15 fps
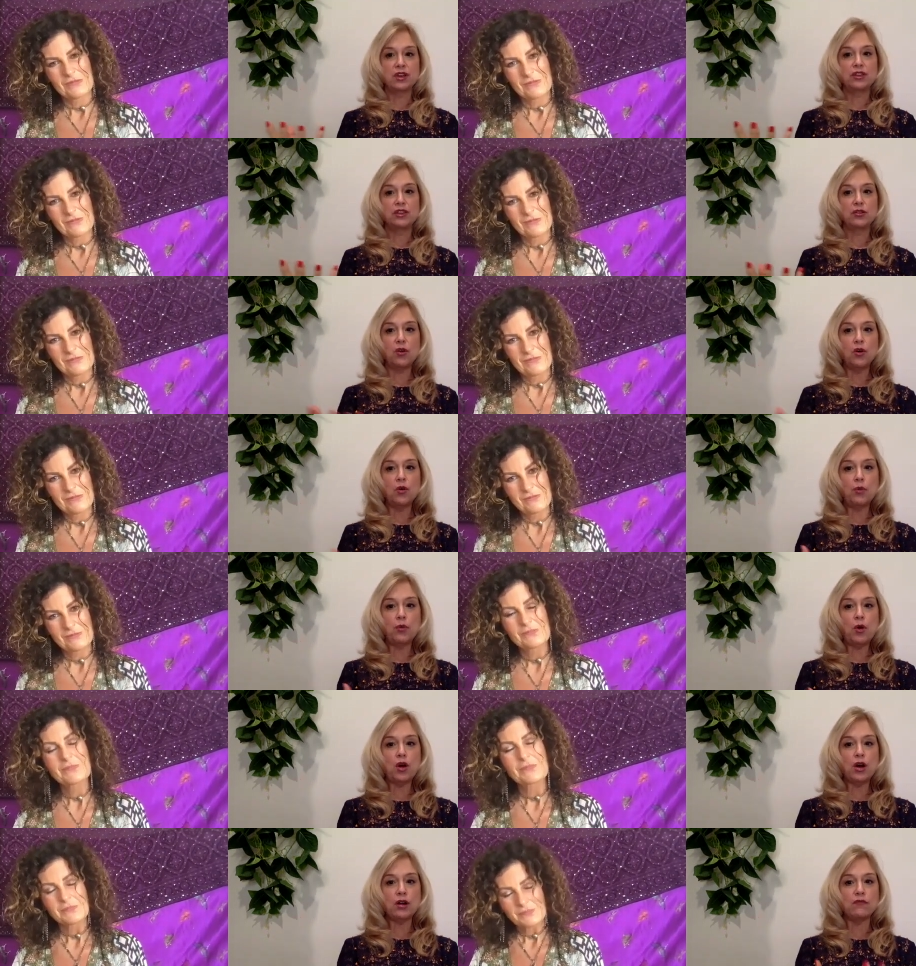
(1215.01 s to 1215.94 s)
Speaker 1: They're all
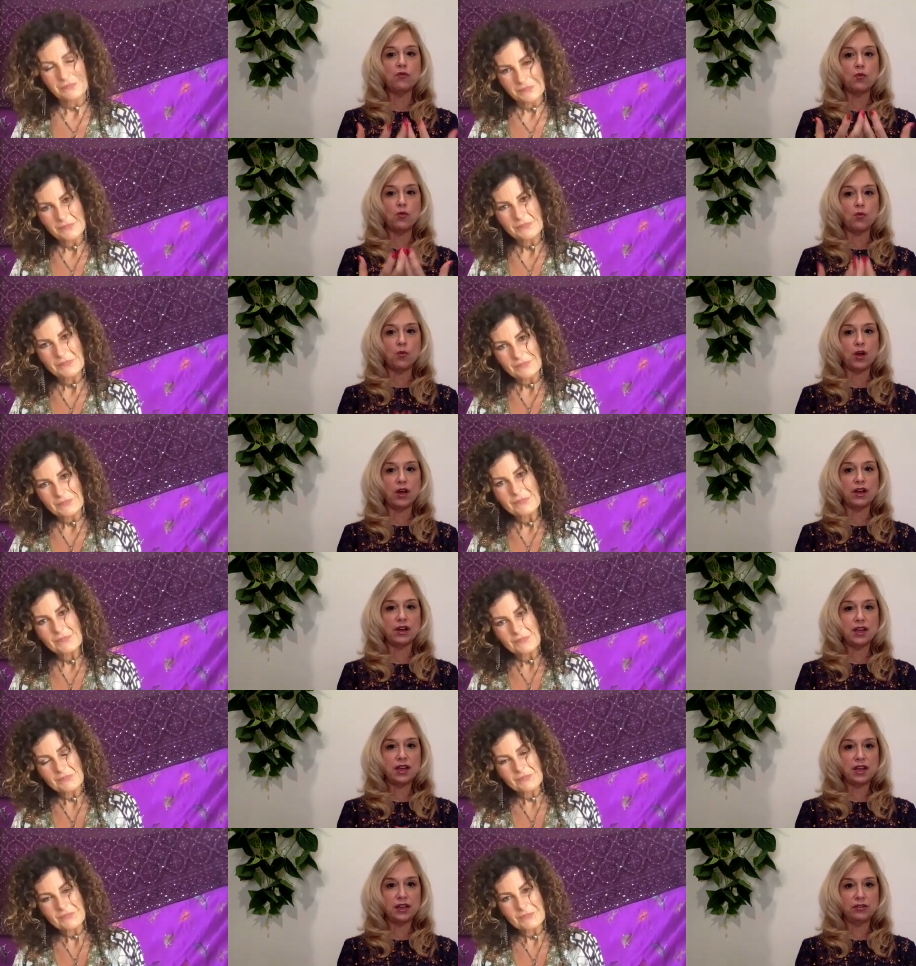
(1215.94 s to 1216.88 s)
part of
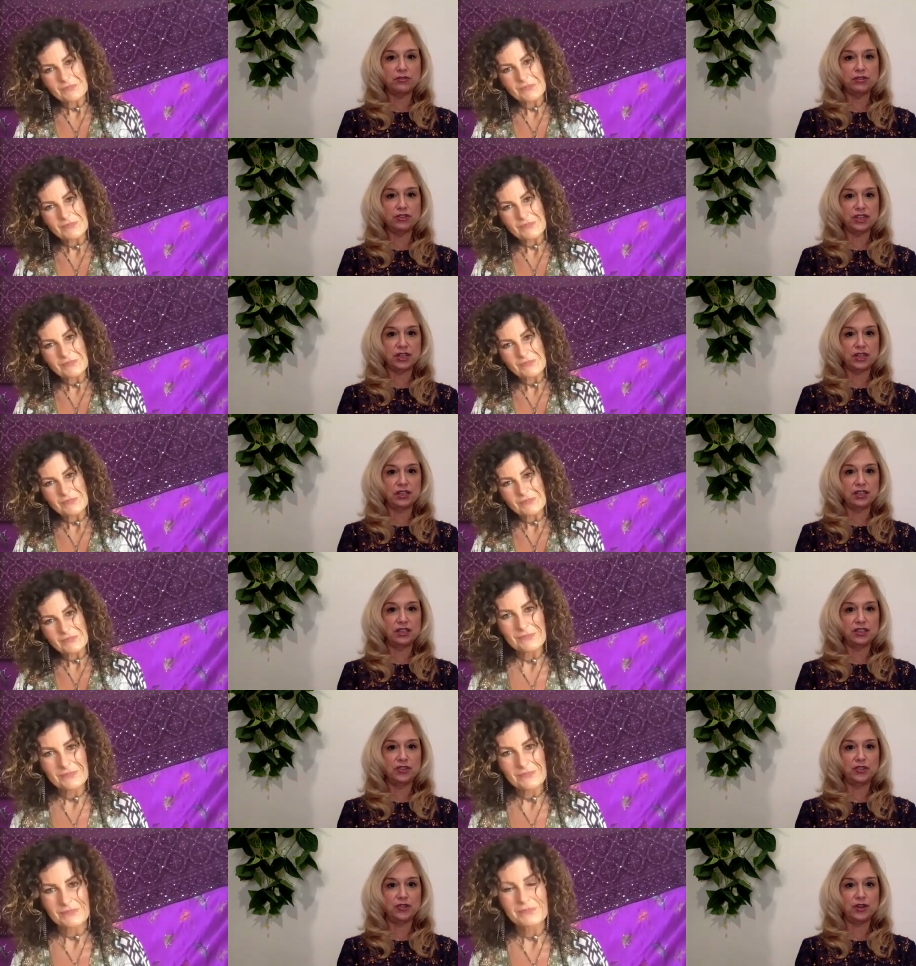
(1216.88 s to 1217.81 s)
one energy
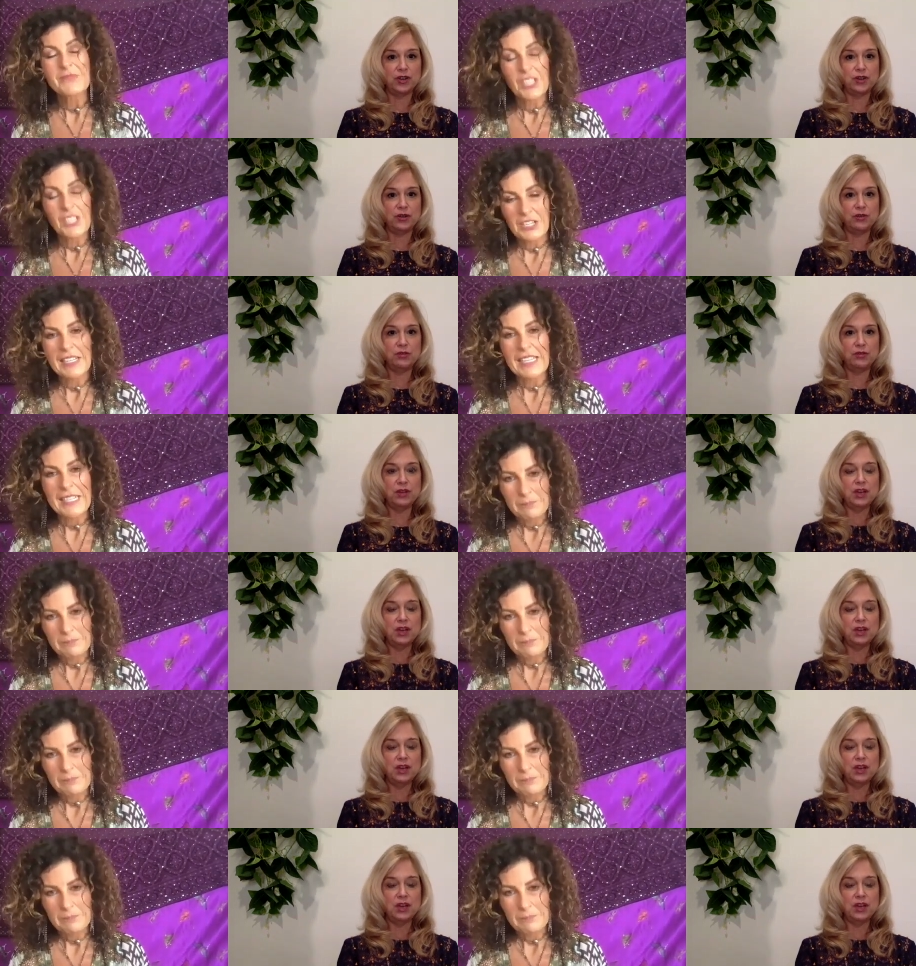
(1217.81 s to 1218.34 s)
you know